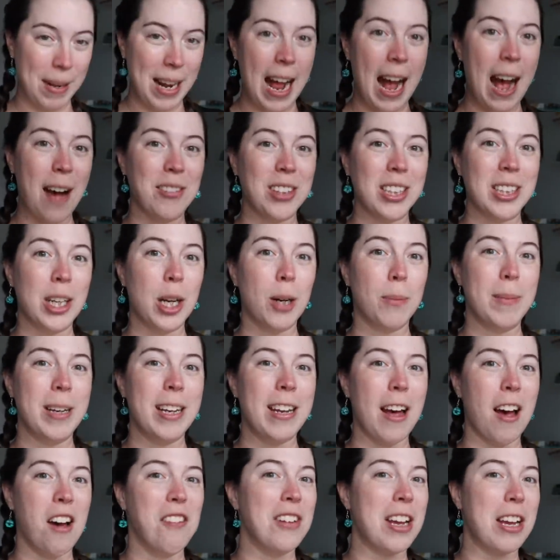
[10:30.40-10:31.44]
gonna have a little bit
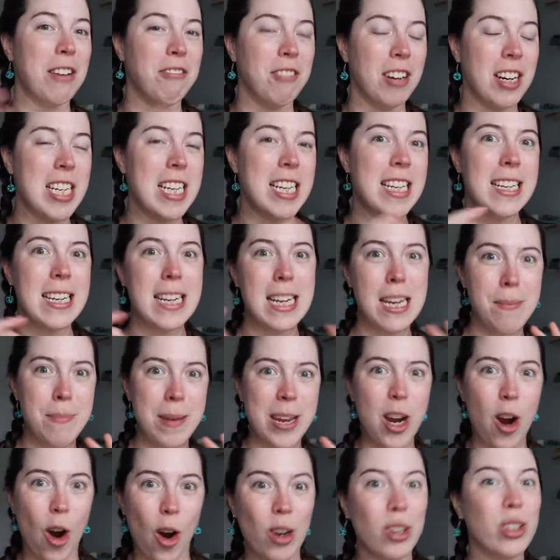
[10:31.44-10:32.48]
of a fun
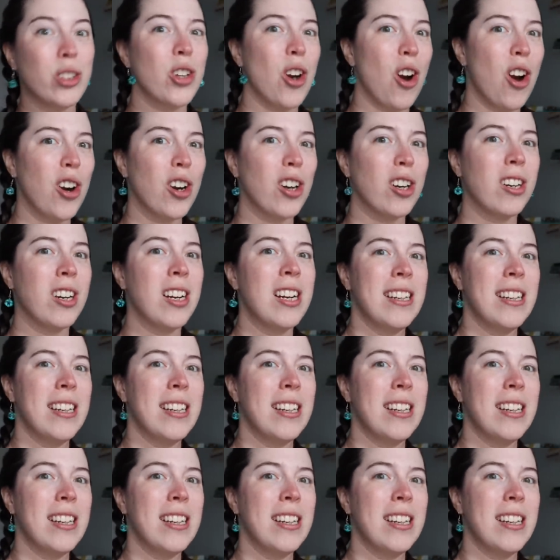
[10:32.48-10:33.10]
TBR jar